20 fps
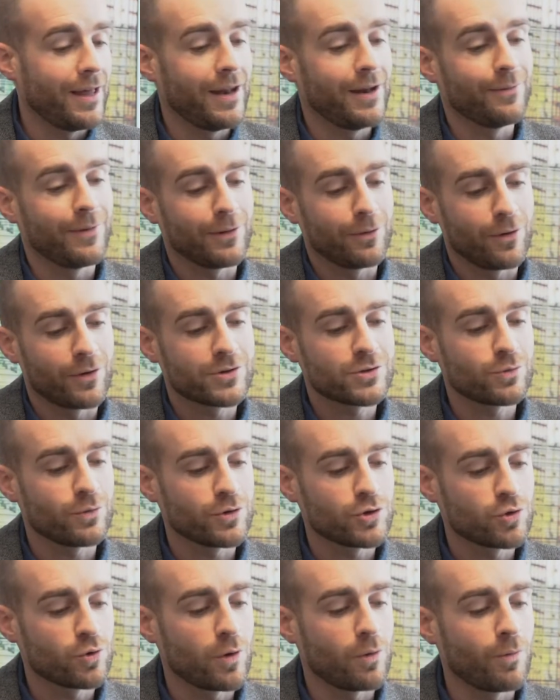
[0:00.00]
And anyway, long
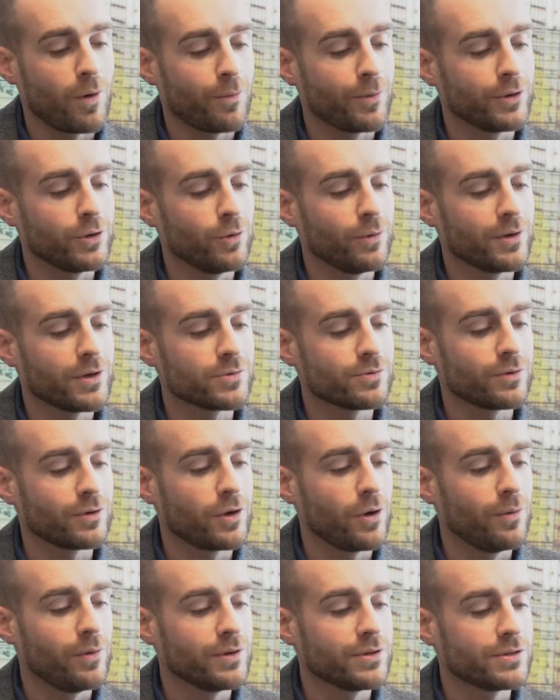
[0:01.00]
story short, what we're doing is we're
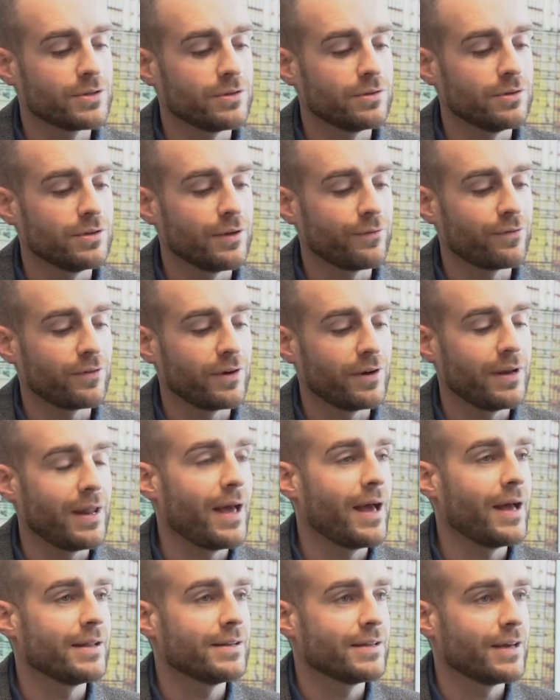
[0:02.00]
going to different
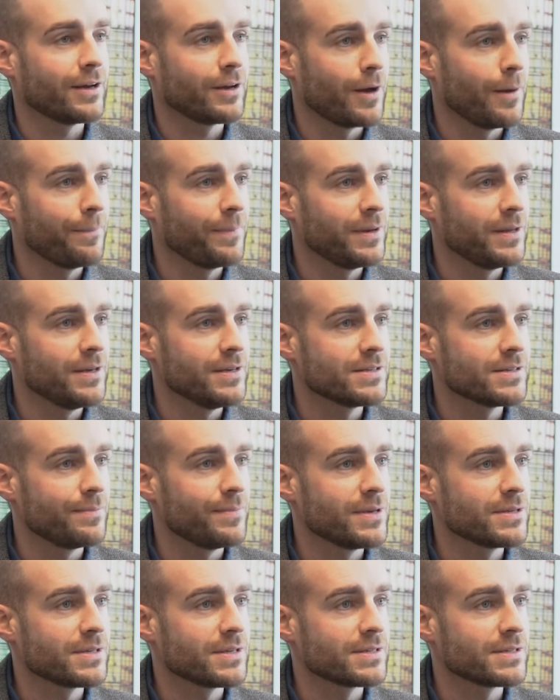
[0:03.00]
ad tech companies and
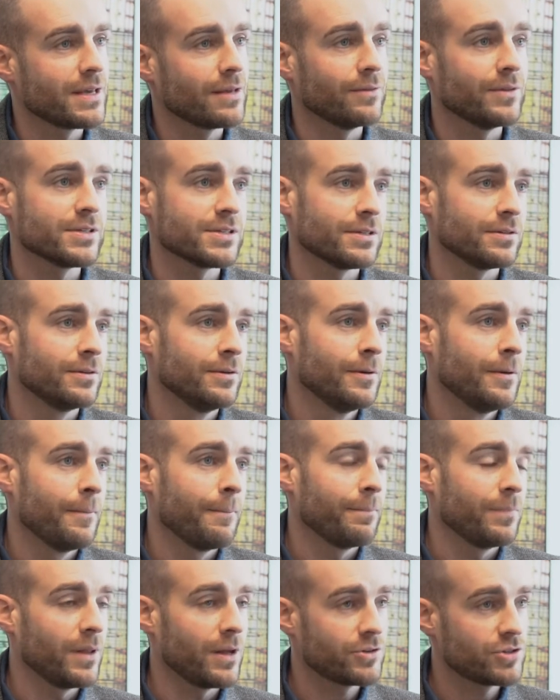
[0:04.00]
basically saying, listen,
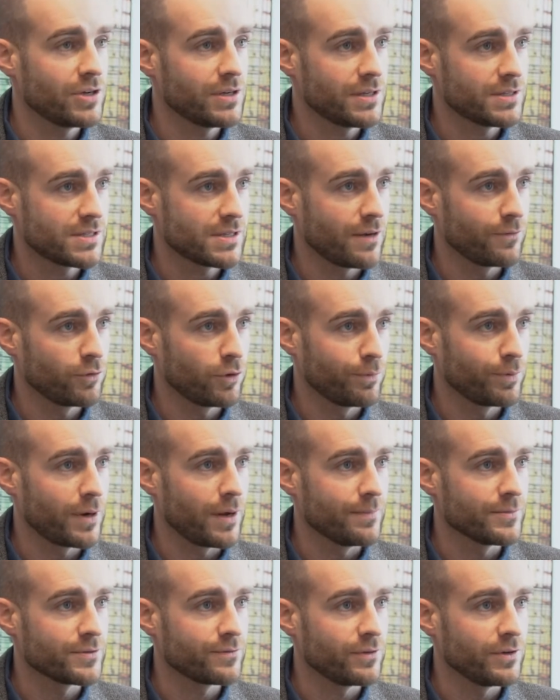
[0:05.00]
blockchain can solve real
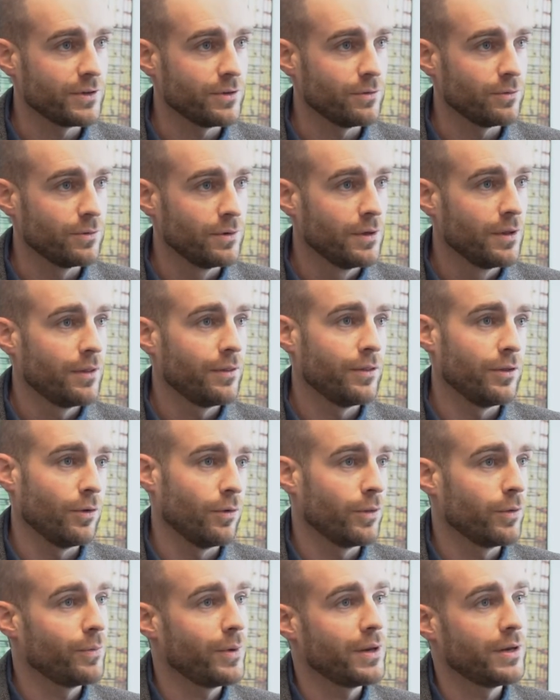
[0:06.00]
problems for you. The
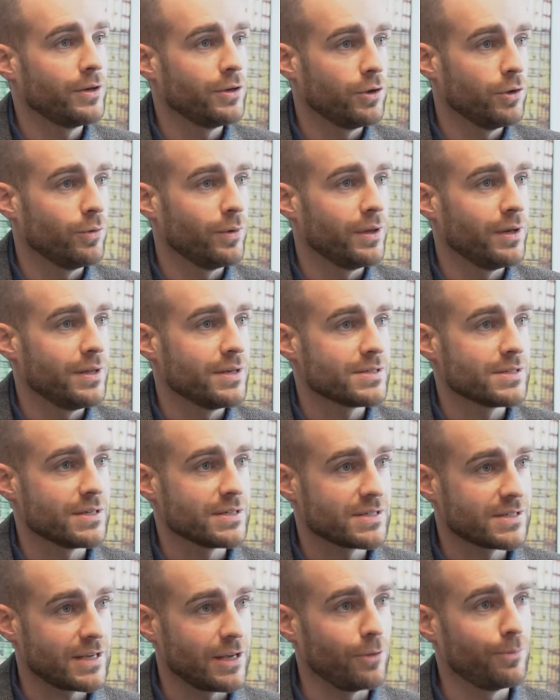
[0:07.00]
only way to do it is in a
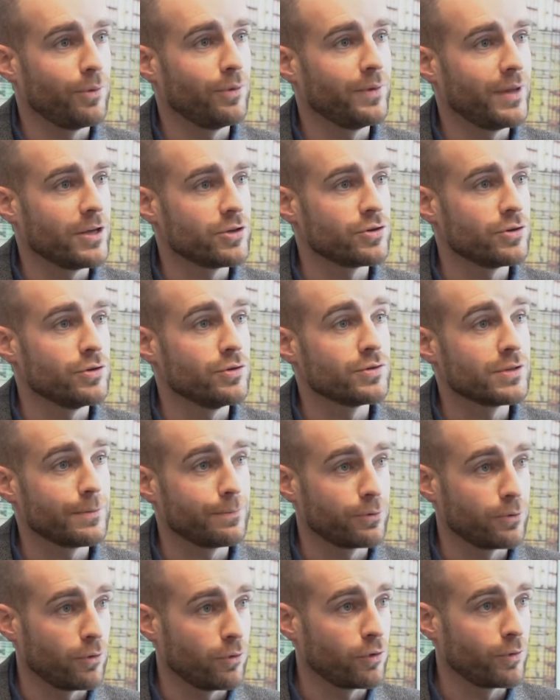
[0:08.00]
scalable nature, using
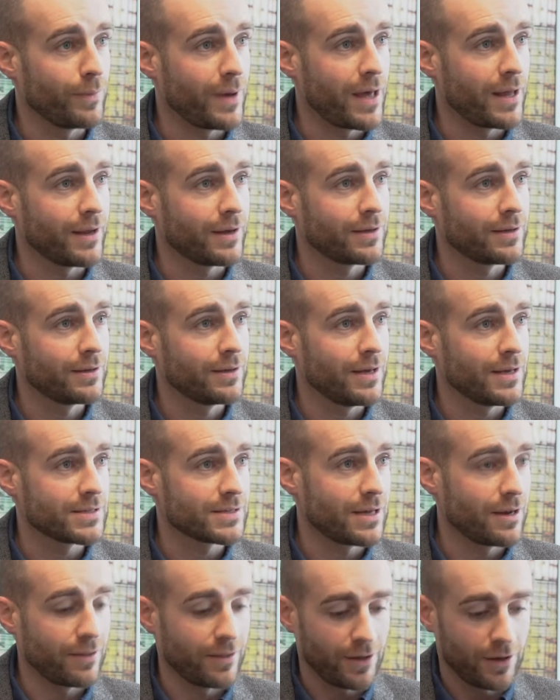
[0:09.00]
programmatic as
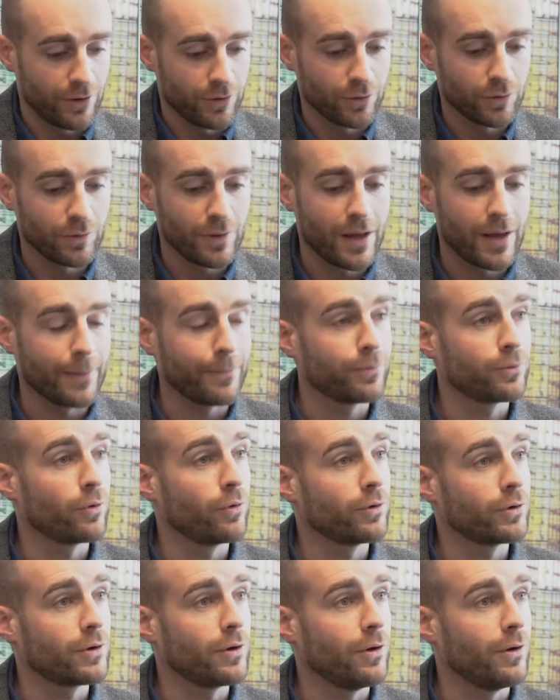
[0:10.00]
kind of the underlying
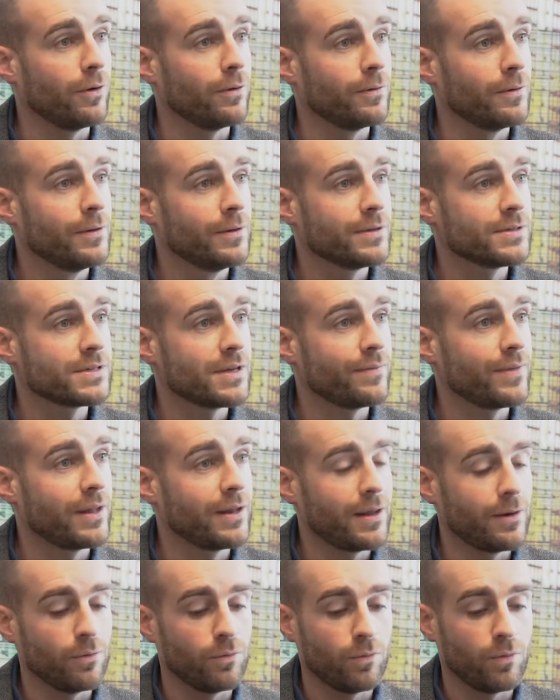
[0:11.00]
protocol, solve
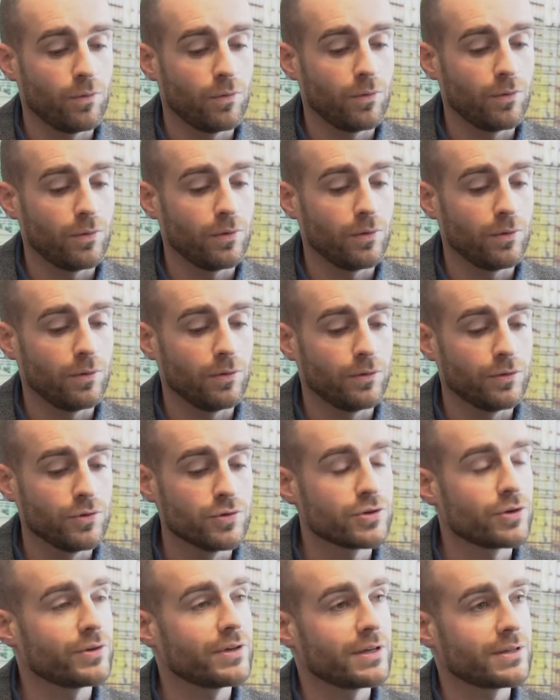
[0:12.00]
that, and
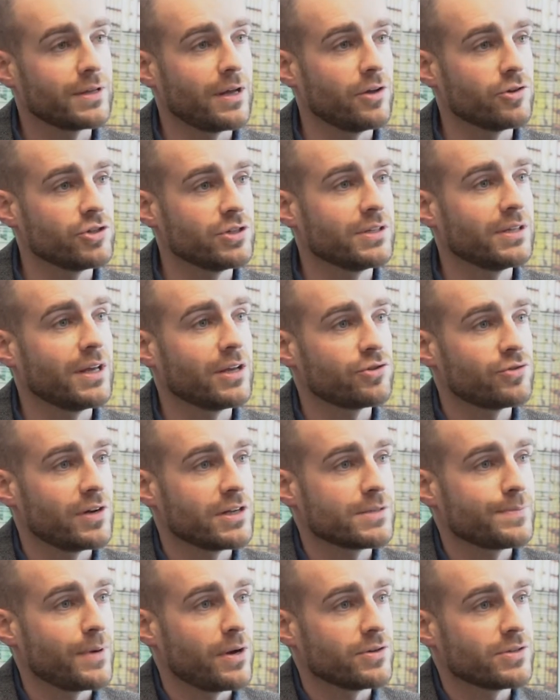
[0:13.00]
use our technology to get
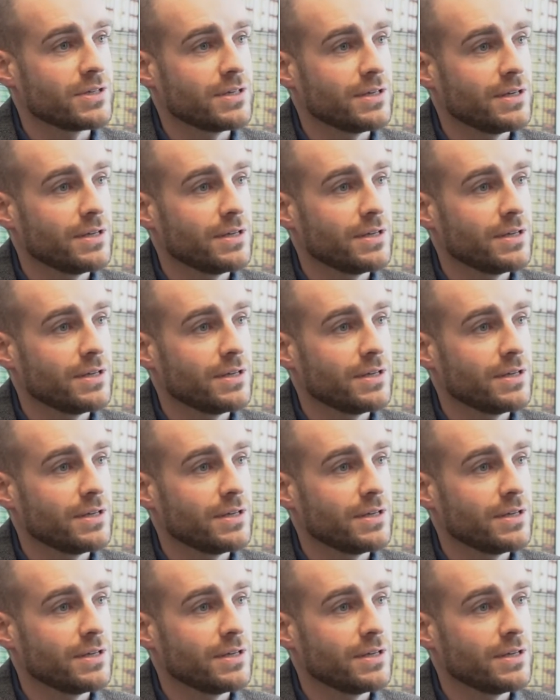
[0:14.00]
transparency